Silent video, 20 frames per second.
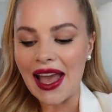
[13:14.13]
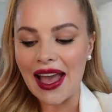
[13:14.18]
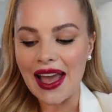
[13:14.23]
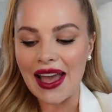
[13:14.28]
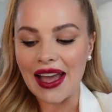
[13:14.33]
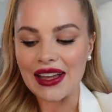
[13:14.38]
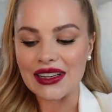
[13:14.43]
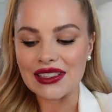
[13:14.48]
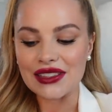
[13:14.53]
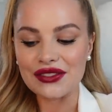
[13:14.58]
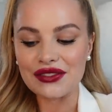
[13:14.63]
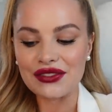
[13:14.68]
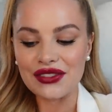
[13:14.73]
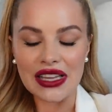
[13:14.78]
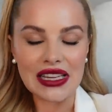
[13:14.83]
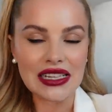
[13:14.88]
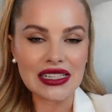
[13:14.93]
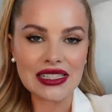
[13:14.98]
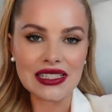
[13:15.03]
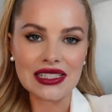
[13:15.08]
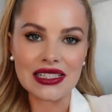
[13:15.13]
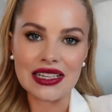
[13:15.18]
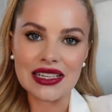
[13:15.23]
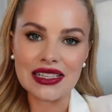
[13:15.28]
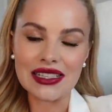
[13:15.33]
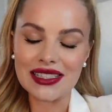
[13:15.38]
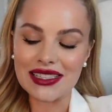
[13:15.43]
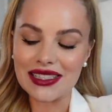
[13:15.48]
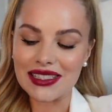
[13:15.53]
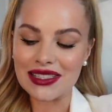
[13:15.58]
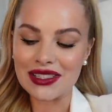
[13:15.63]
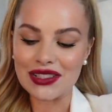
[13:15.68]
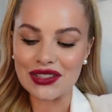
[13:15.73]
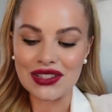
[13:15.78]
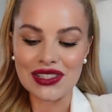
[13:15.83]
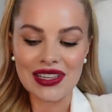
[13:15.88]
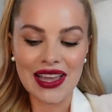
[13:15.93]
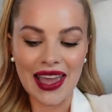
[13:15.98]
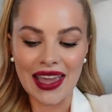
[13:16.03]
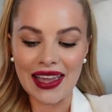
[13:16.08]
and fearlessness to
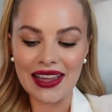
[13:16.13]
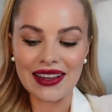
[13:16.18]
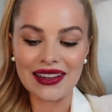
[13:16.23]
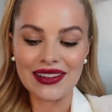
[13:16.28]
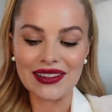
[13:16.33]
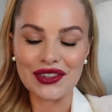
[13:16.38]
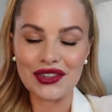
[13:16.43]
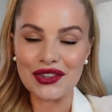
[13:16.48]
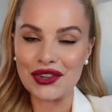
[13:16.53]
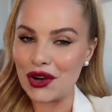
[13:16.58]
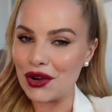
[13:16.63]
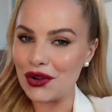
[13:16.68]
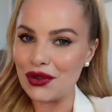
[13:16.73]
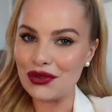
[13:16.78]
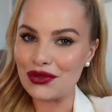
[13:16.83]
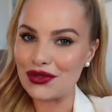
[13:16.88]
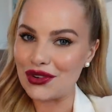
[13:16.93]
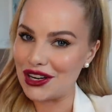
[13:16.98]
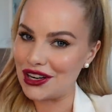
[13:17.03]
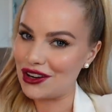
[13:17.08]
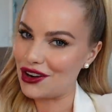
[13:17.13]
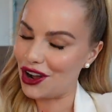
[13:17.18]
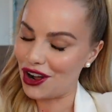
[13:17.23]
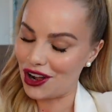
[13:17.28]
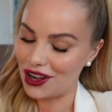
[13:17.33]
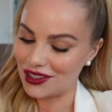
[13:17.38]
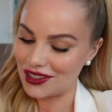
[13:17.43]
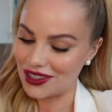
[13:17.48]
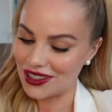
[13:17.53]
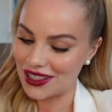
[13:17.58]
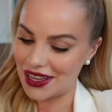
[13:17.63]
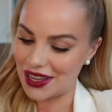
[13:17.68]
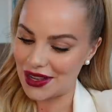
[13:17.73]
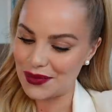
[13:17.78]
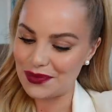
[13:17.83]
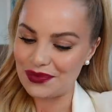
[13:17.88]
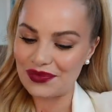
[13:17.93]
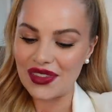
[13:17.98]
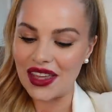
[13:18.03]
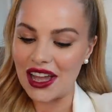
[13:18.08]
take no for an
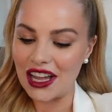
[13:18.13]
answer.